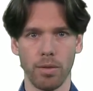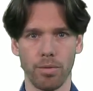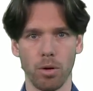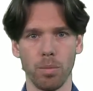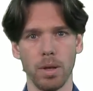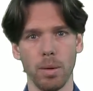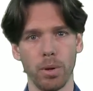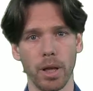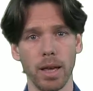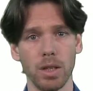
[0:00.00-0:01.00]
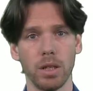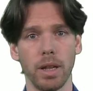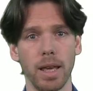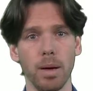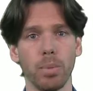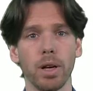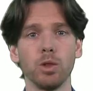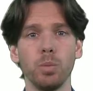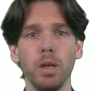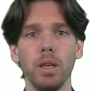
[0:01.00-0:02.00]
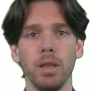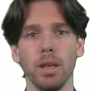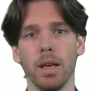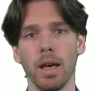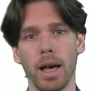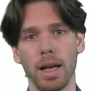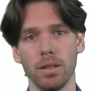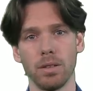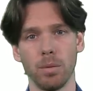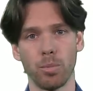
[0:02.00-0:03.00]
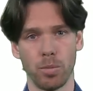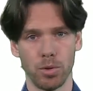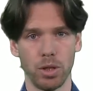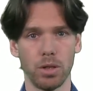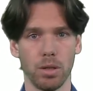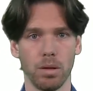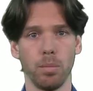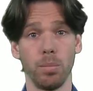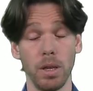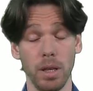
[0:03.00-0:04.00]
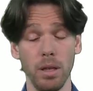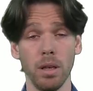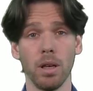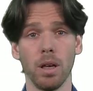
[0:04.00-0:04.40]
From the implication A implies B and the proposition B,